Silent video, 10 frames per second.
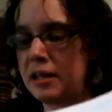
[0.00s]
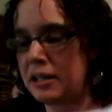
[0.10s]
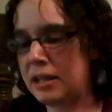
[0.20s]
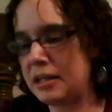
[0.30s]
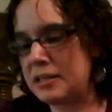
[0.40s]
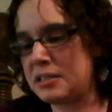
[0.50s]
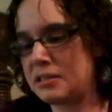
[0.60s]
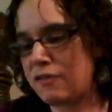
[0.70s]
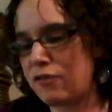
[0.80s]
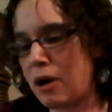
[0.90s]
it
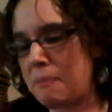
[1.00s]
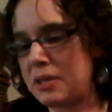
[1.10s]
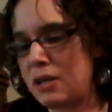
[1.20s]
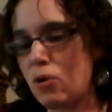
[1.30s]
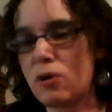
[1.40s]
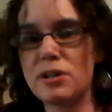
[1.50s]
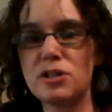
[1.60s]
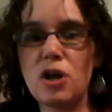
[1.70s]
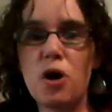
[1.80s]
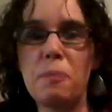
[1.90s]
is from the
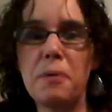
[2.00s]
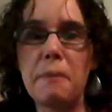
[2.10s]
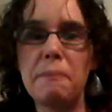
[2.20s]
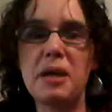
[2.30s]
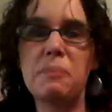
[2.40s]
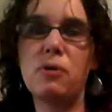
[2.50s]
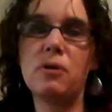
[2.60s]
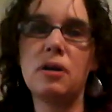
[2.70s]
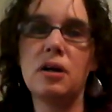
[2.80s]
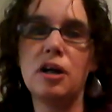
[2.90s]
Horoscope
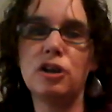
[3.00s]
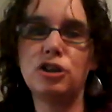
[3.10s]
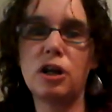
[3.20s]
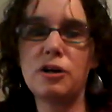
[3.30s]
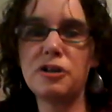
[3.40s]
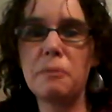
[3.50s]
People chart